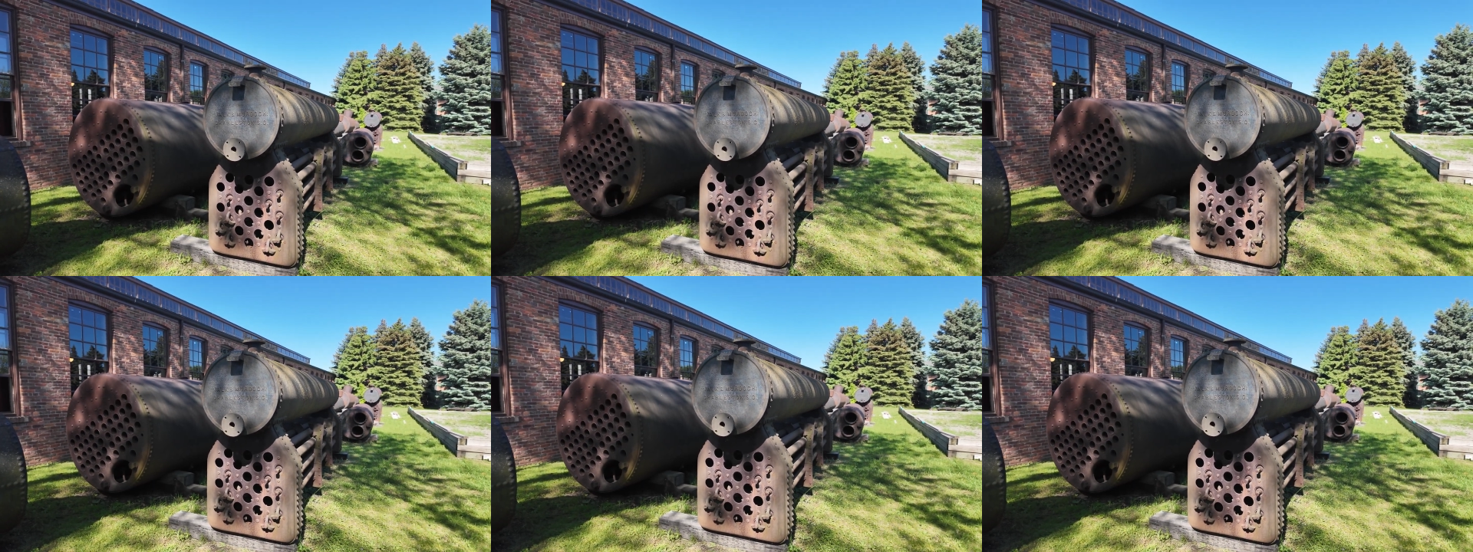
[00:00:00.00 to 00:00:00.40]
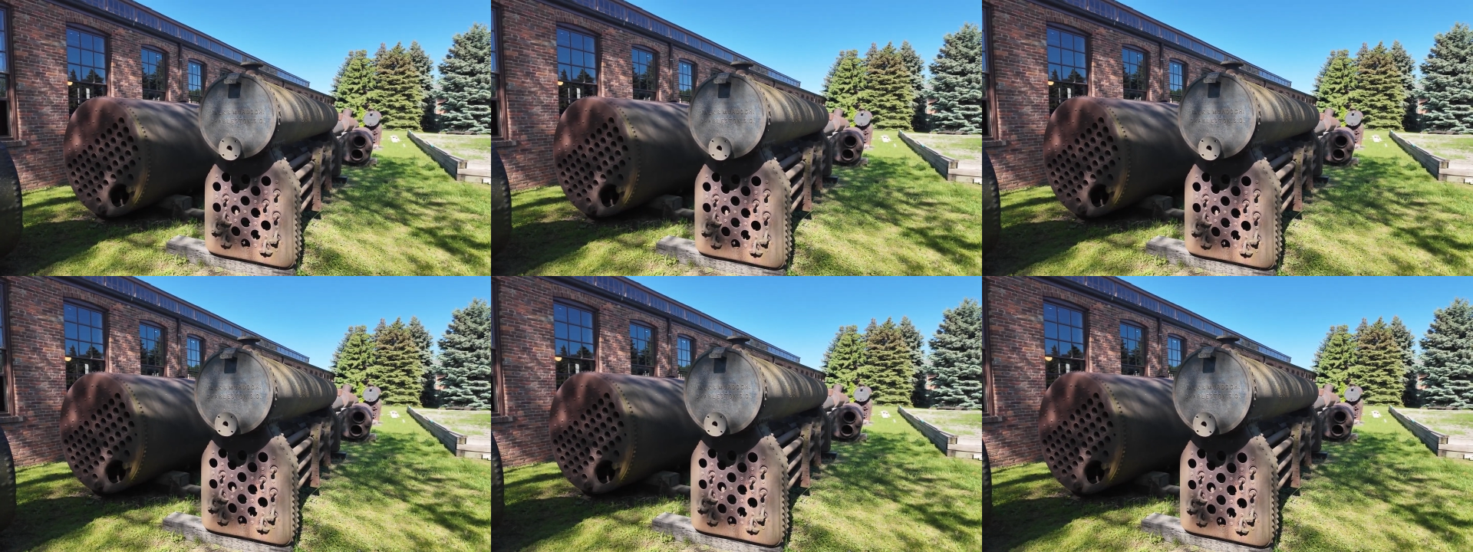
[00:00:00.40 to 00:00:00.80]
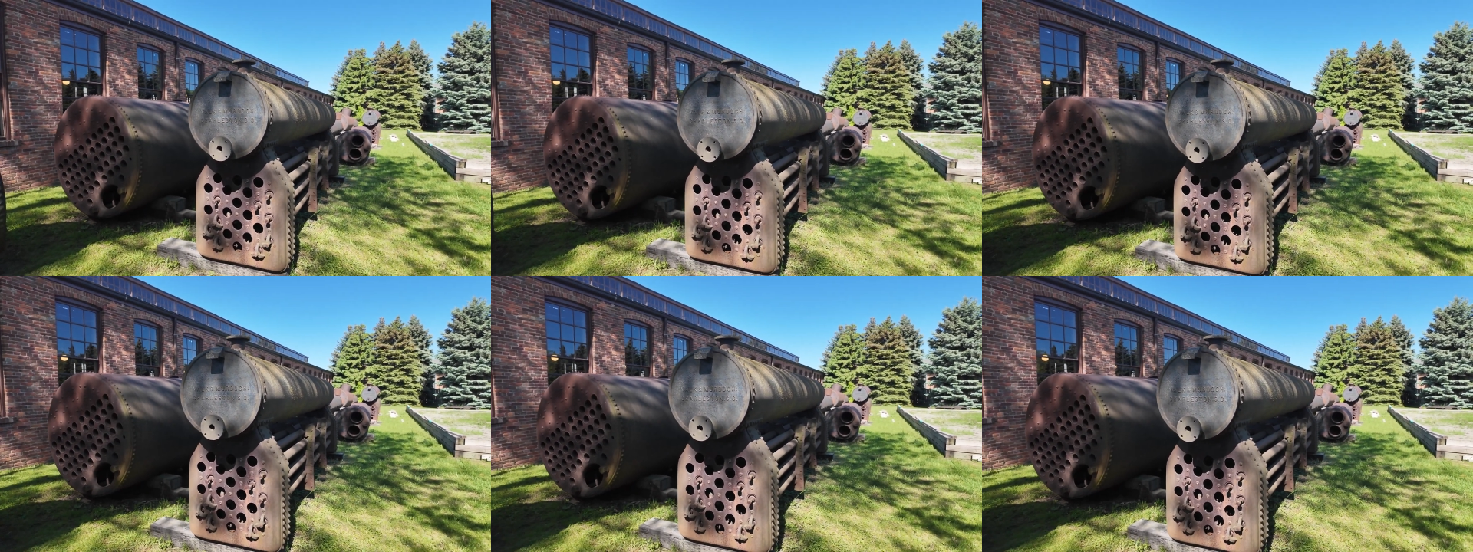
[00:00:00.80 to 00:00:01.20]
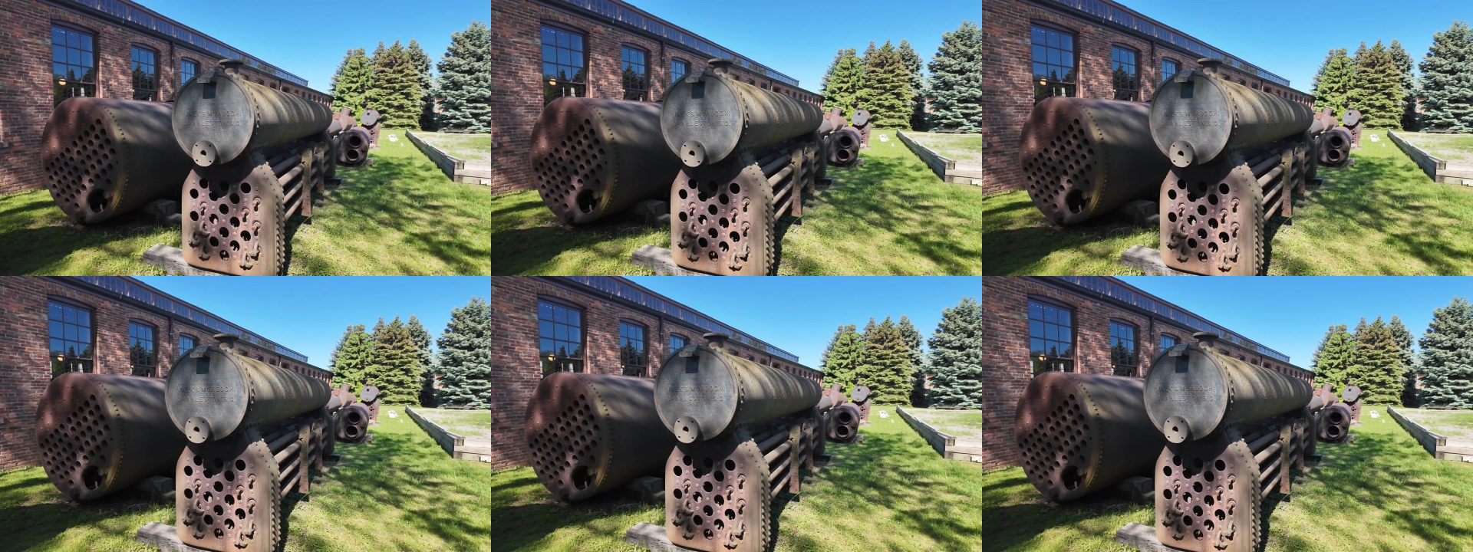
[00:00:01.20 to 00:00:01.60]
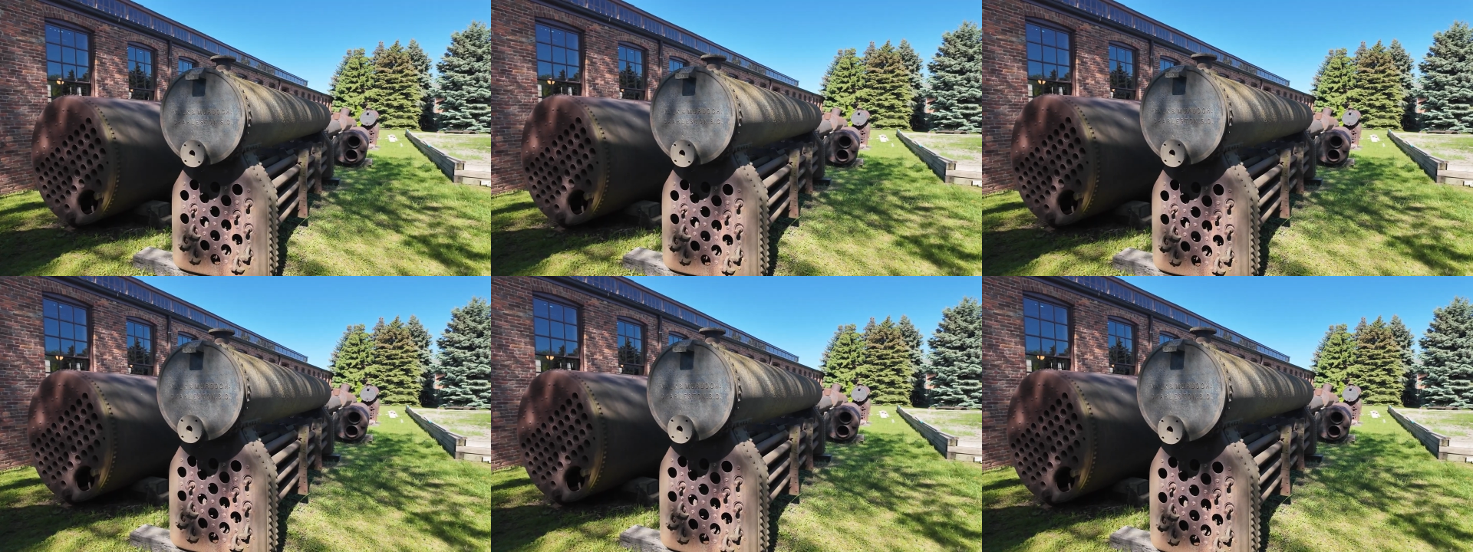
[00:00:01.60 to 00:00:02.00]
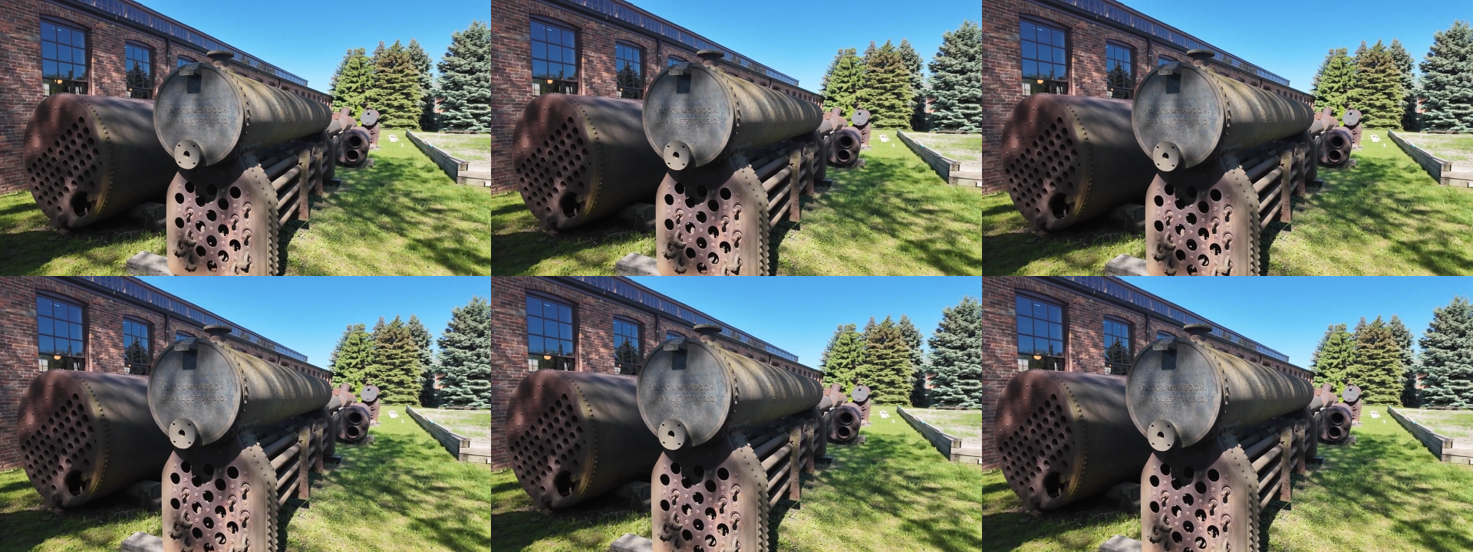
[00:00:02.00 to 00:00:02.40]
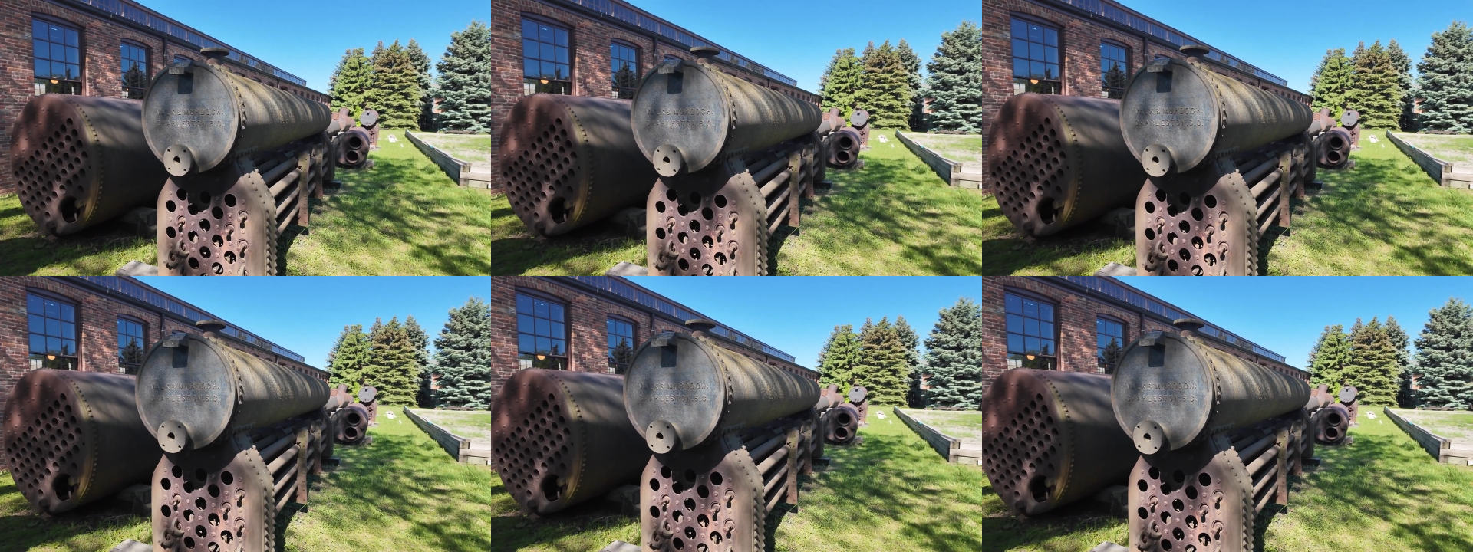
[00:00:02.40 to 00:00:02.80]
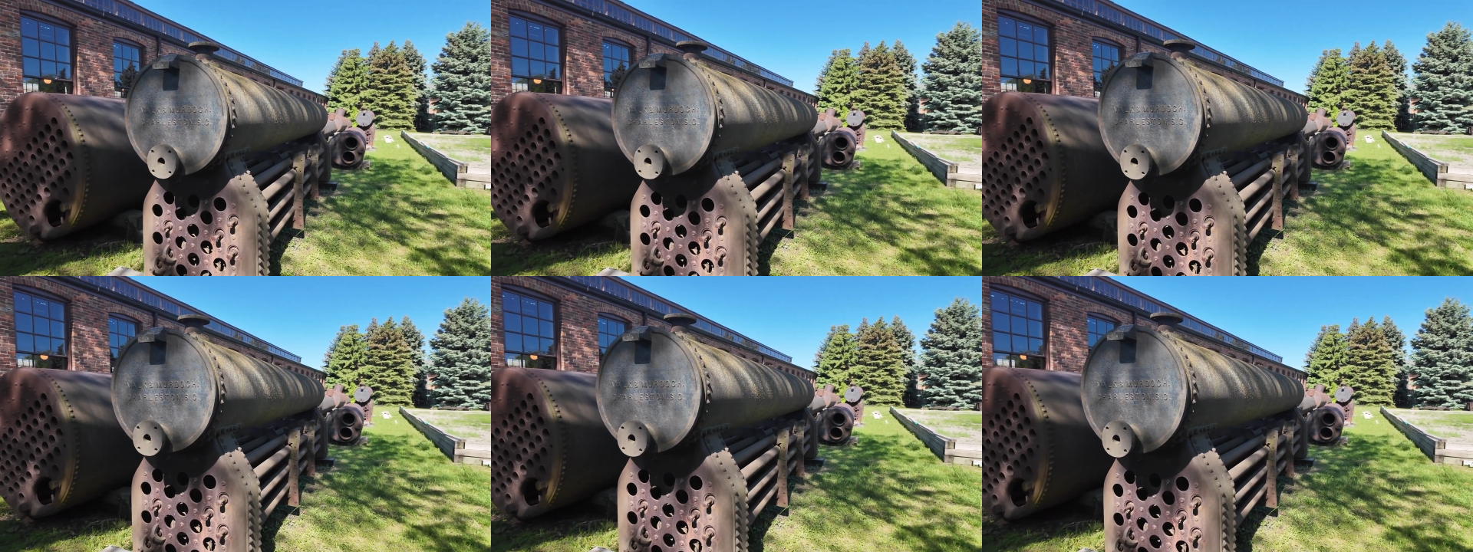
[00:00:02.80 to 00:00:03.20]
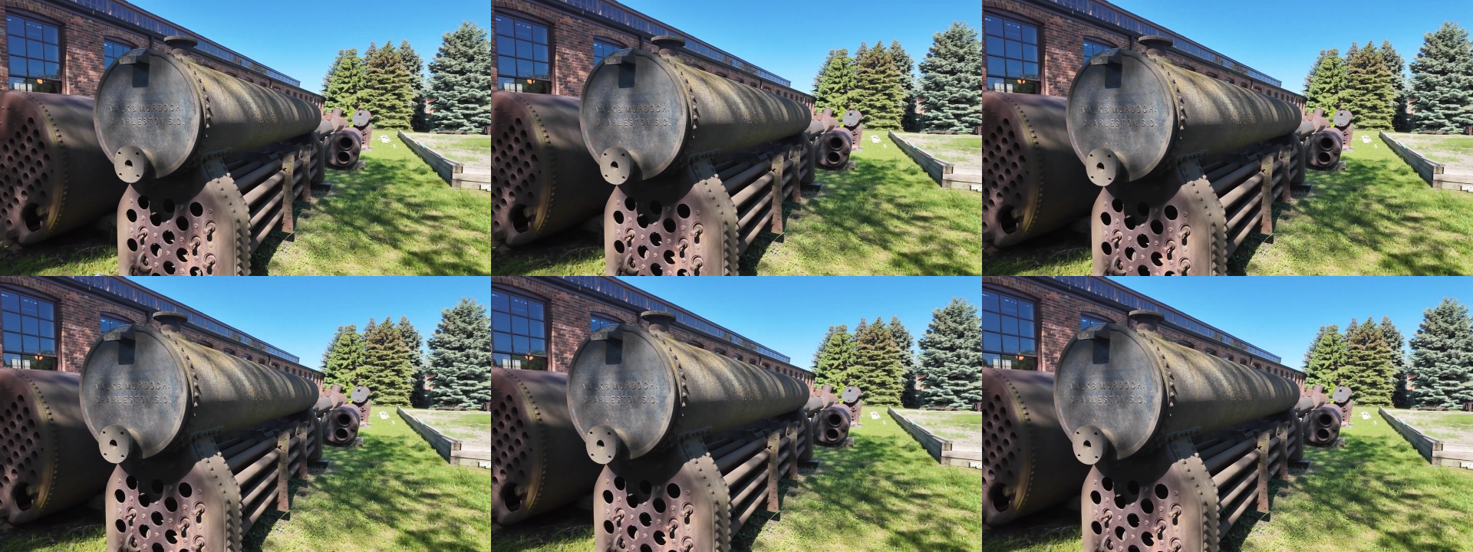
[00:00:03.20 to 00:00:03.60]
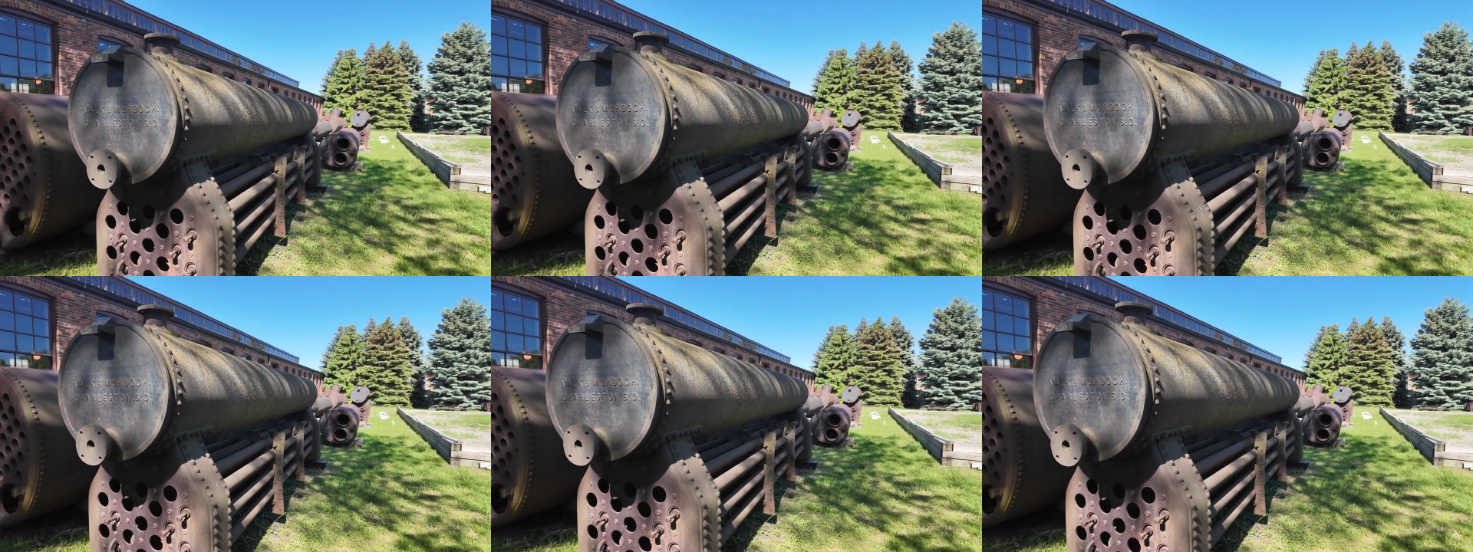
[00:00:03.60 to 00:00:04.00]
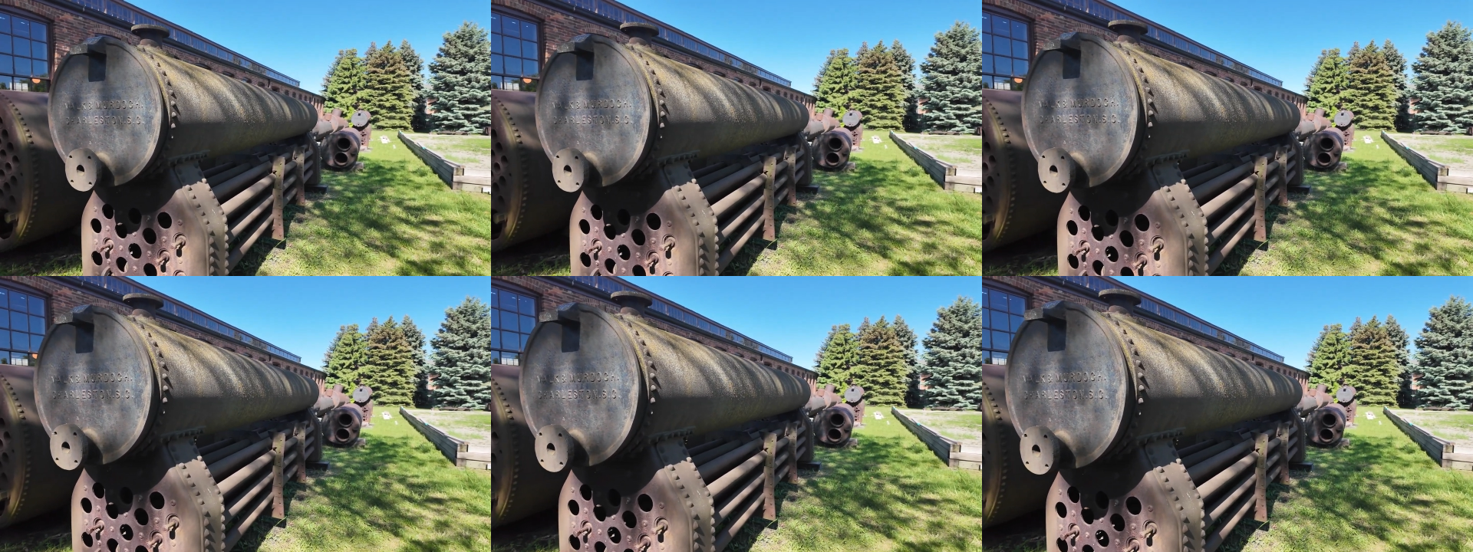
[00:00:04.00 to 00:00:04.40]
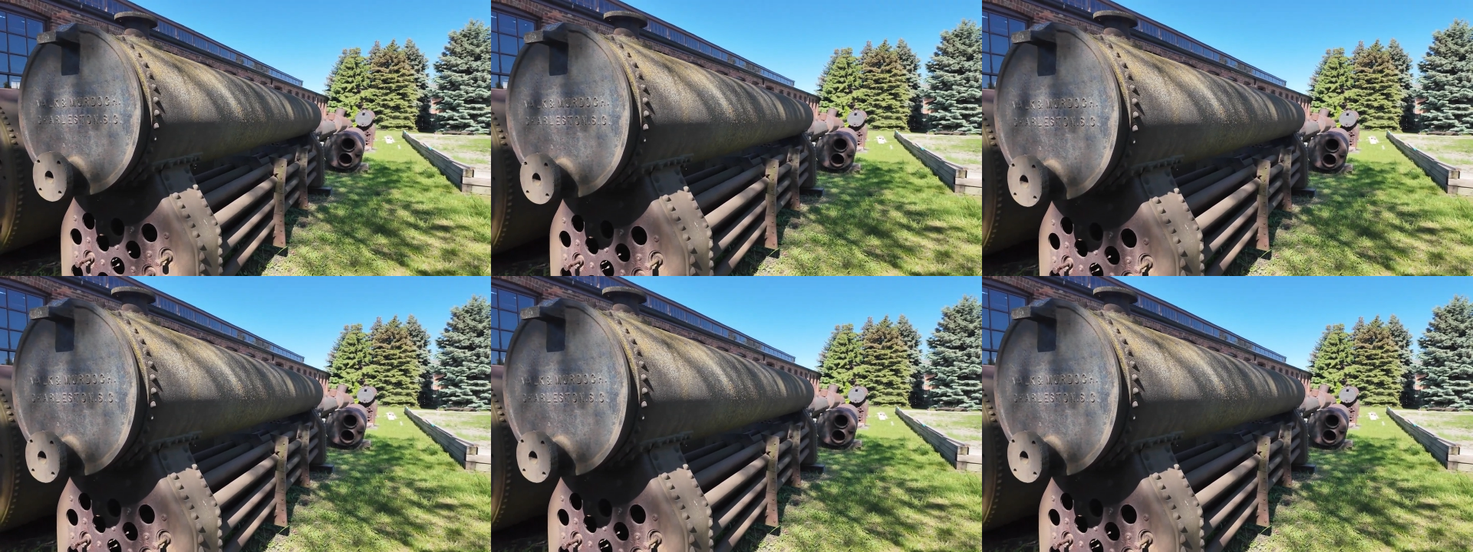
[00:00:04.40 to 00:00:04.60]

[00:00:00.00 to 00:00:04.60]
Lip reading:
No face is visible, so there are no lips to read.